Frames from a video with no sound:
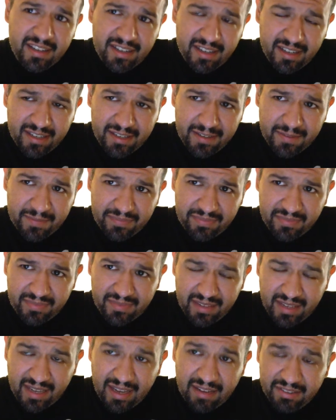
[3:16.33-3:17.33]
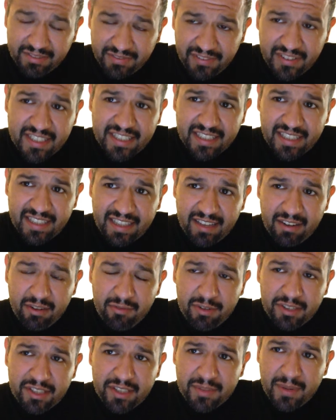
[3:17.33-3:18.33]
I was physically there at
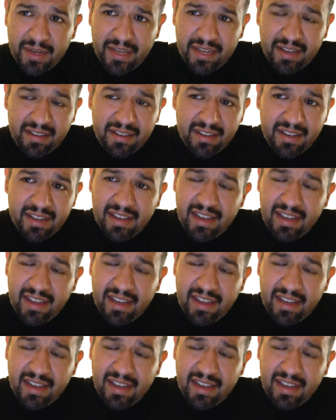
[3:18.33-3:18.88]
WrestleMania,